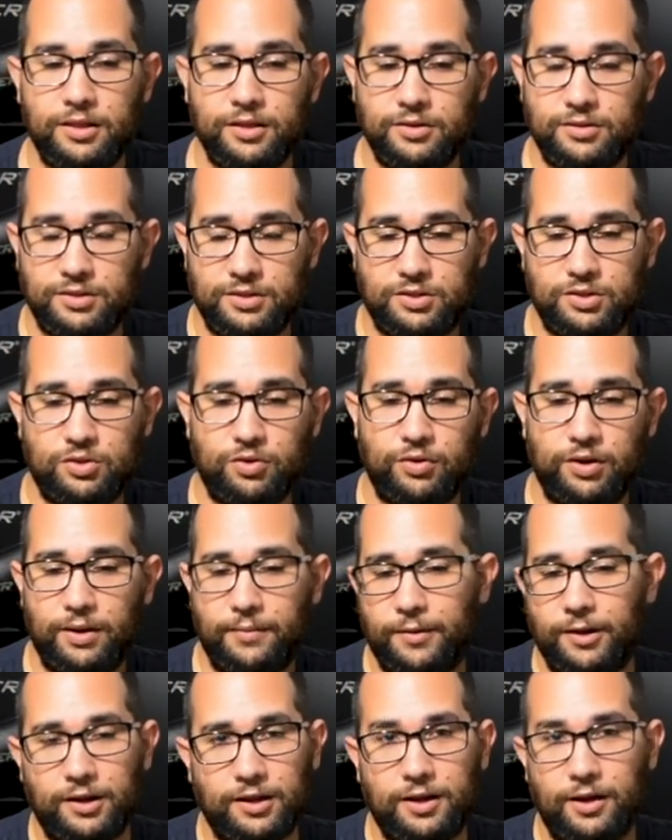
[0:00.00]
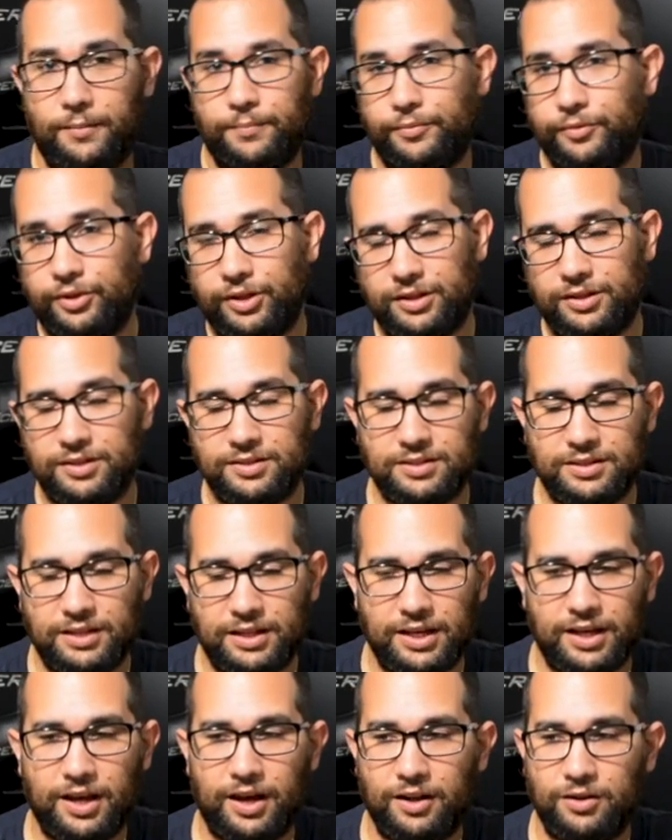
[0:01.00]
there's a story about a couple that
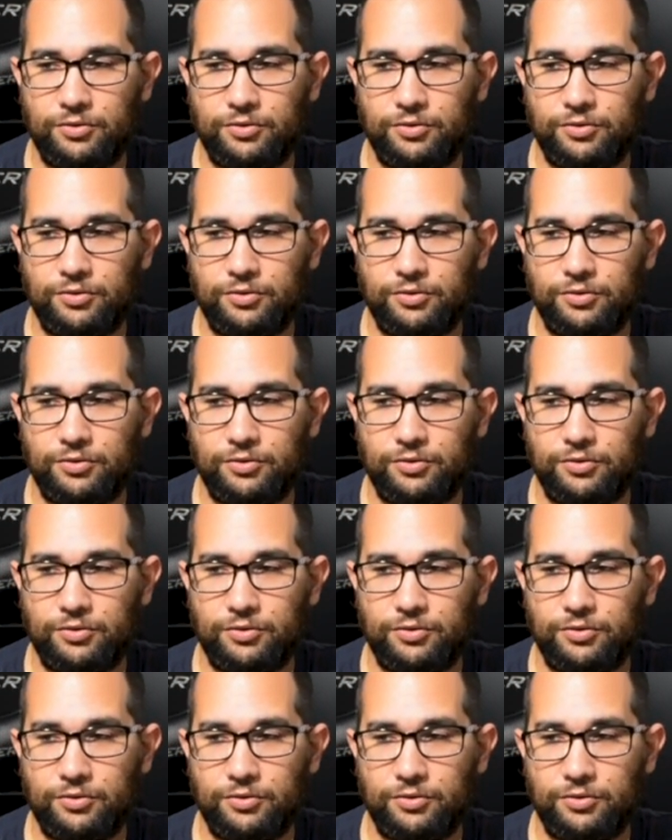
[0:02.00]
doesn't like